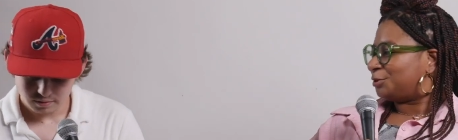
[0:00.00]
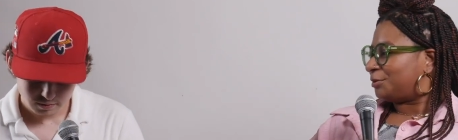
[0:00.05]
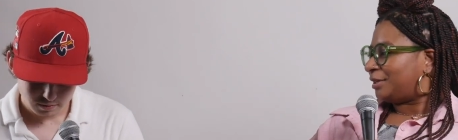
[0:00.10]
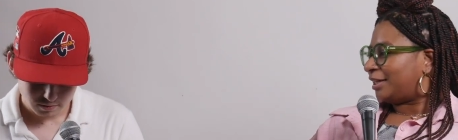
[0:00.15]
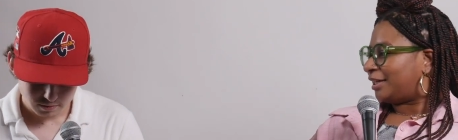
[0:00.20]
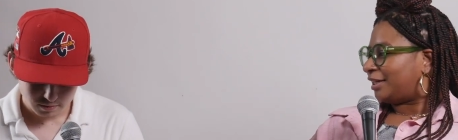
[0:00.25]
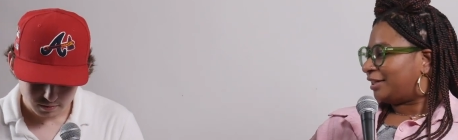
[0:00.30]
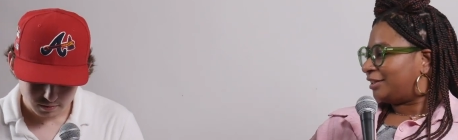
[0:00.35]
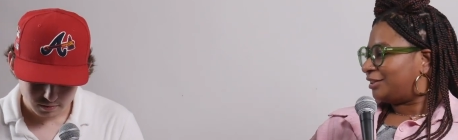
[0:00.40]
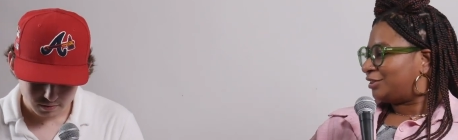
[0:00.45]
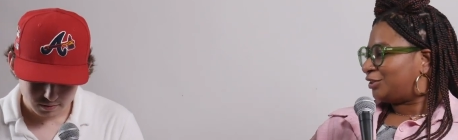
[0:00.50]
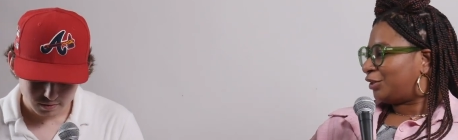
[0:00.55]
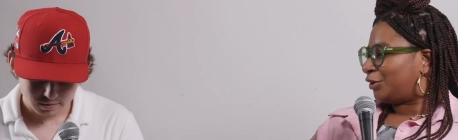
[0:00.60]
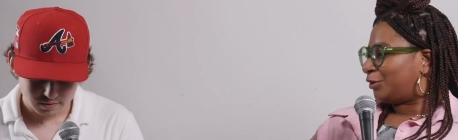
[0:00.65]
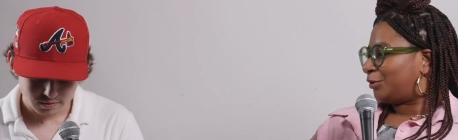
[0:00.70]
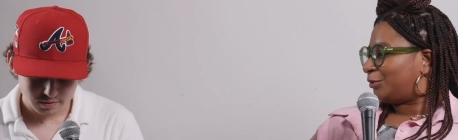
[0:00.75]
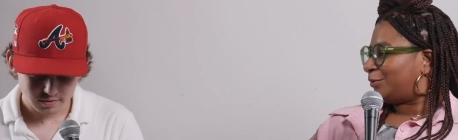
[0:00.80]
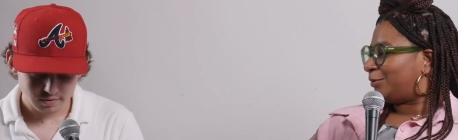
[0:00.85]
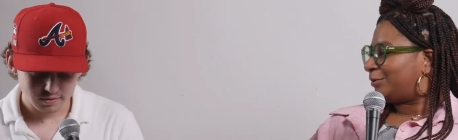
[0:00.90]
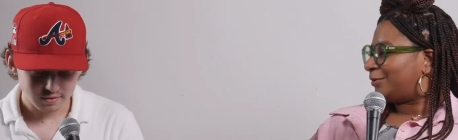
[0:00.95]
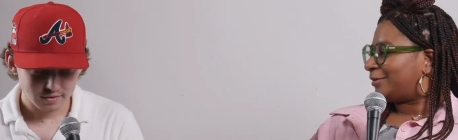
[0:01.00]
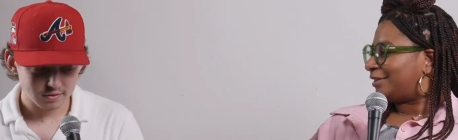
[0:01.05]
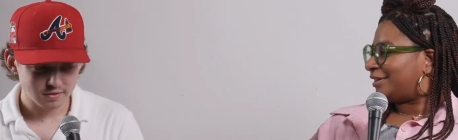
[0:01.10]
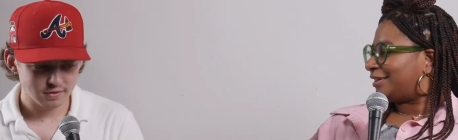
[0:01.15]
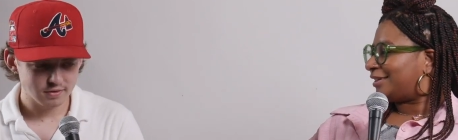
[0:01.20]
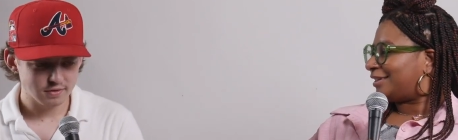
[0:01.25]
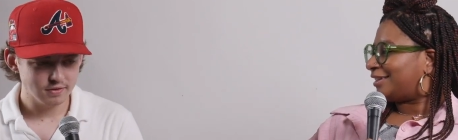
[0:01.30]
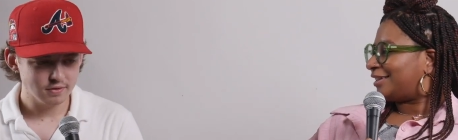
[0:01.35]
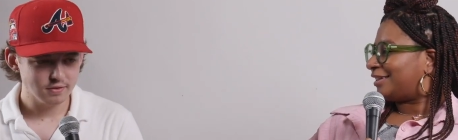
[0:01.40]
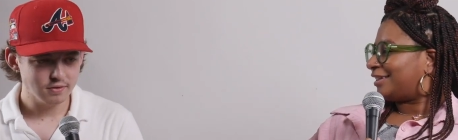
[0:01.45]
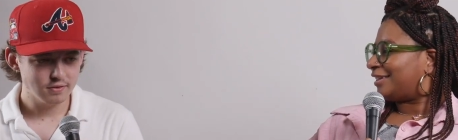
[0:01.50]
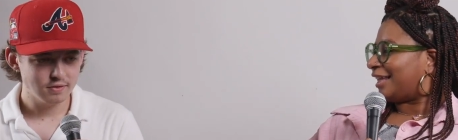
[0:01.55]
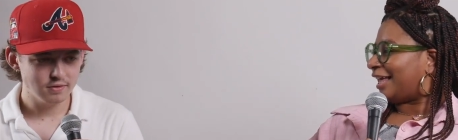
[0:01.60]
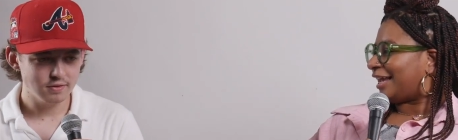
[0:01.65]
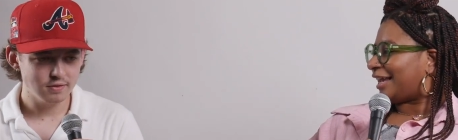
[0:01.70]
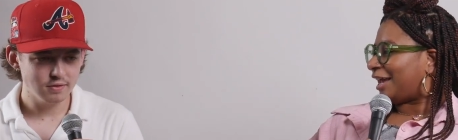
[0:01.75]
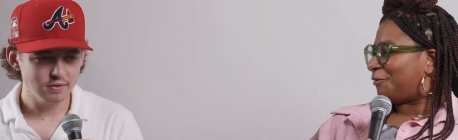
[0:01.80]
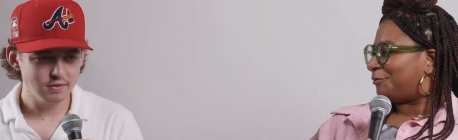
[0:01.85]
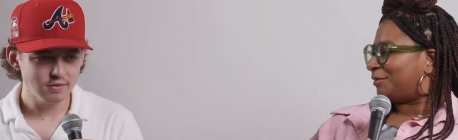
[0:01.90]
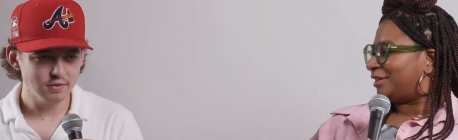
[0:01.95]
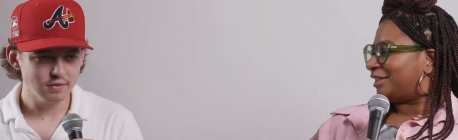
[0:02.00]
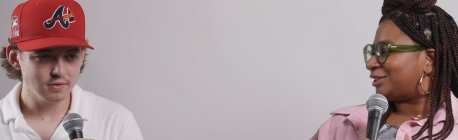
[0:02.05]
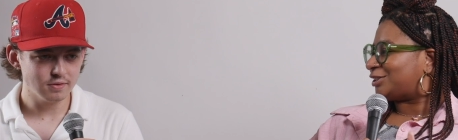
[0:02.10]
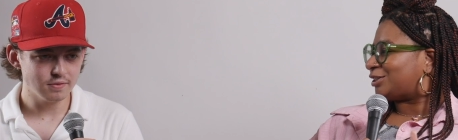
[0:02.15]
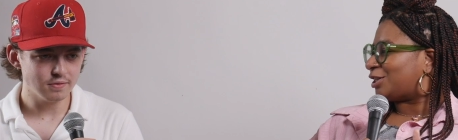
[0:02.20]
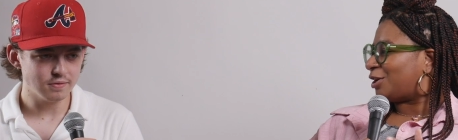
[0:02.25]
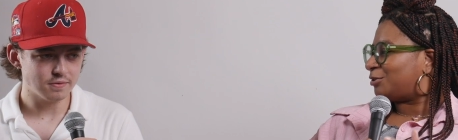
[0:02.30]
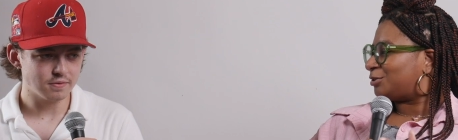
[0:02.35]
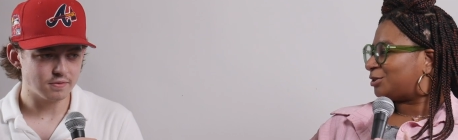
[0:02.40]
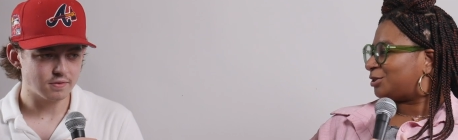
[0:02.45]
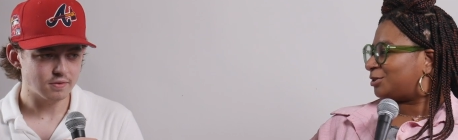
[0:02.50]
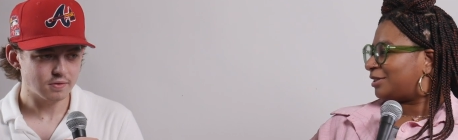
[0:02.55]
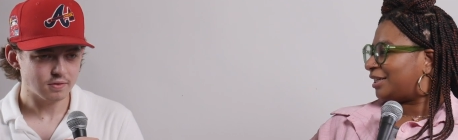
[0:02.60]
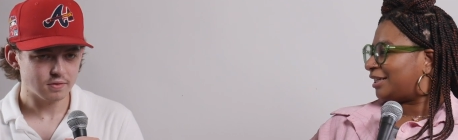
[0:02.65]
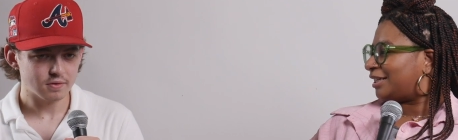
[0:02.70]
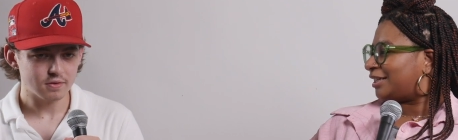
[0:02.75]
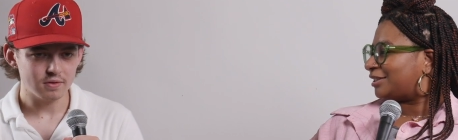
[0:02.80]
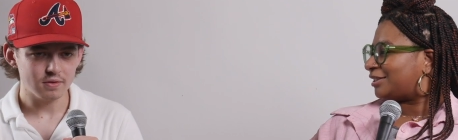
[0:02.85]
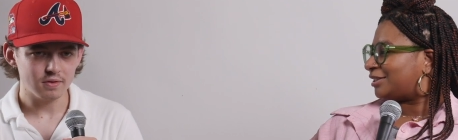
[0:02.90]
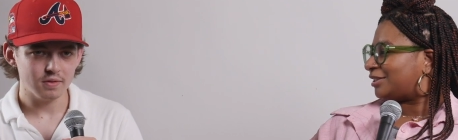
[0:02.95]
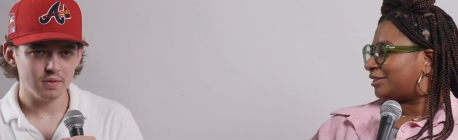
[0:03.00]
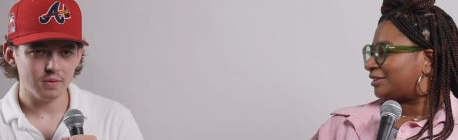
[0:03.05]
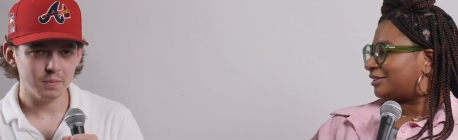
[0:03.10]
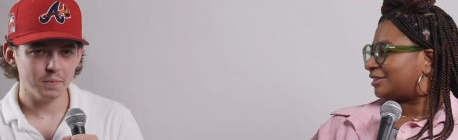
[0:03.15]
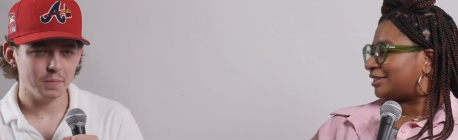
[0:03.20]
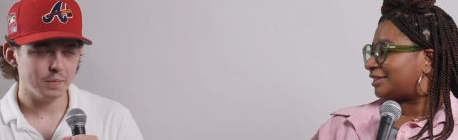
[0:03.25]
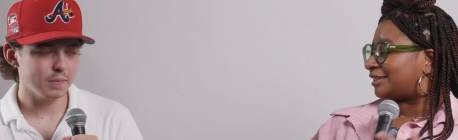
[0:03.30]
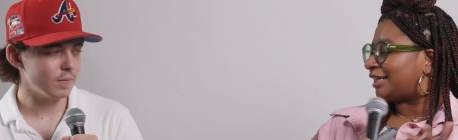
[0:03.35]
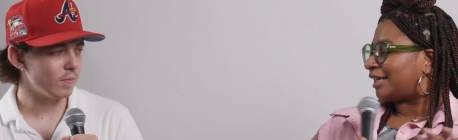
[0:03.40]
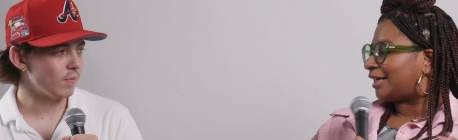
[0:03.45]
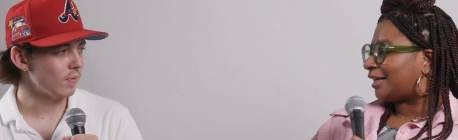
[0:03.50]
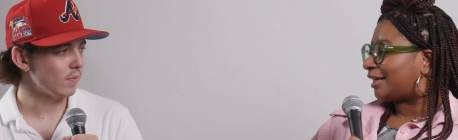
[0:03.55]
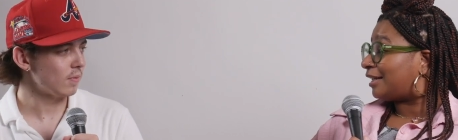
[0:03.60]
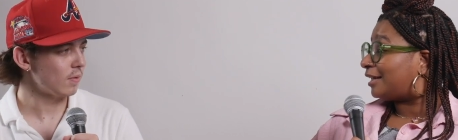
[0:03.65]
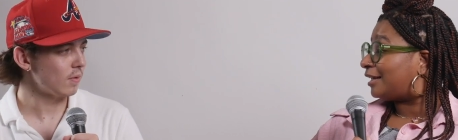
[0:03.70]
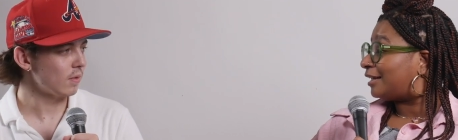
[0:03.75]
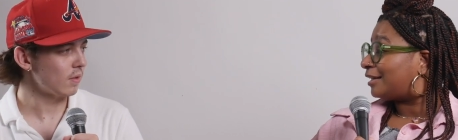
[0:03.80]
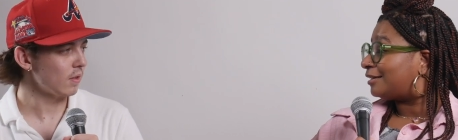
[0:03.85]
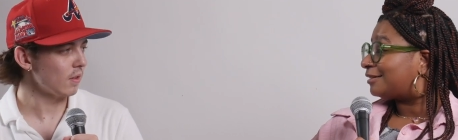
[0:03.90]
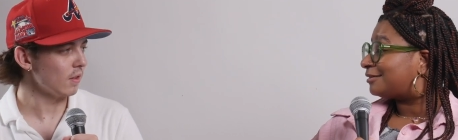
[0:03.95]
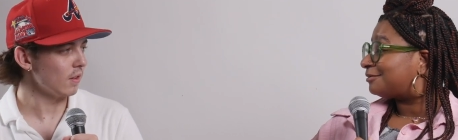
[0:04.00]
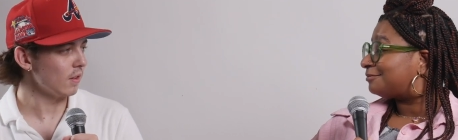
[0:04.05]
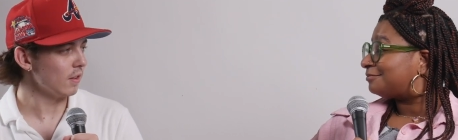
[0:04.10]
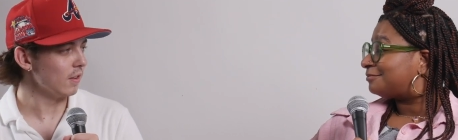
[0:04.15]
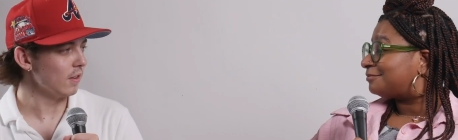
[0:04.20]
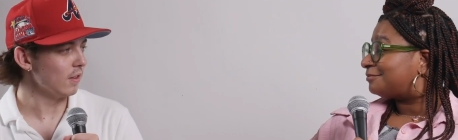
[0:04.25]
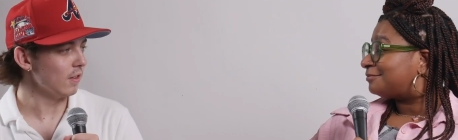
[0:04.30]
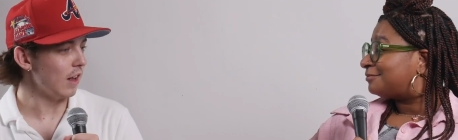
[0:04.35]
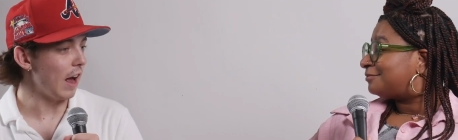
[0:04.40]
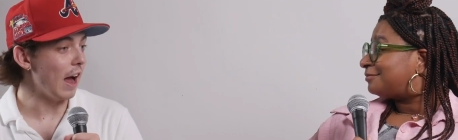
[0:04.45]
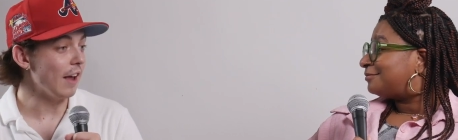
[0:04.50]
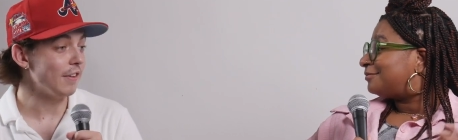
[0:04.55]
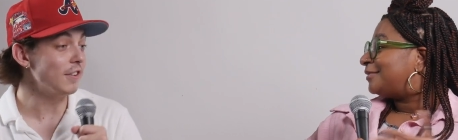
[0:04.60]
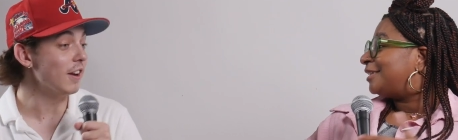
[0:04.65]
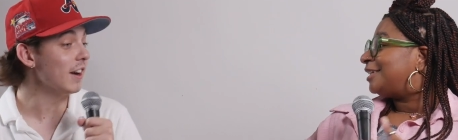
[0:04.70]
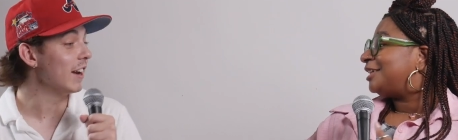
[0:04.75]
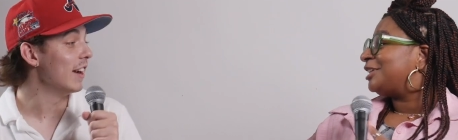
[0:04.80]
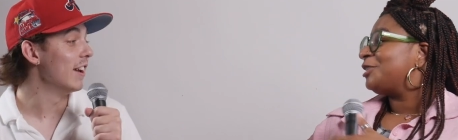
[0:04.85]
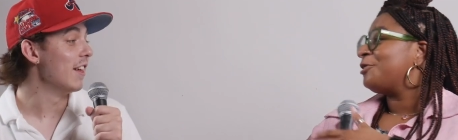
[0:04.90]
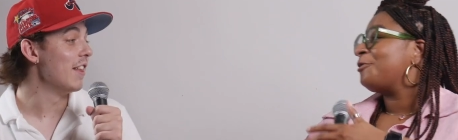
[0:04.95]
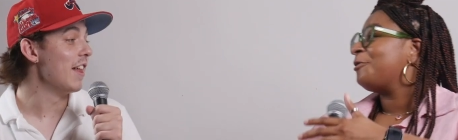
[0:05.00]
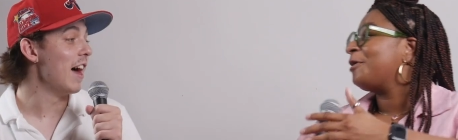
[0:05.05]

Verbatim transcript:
Speaker 1: you get into. Like how many shows you get into, Sid,
Speaker 2: I snuck in. You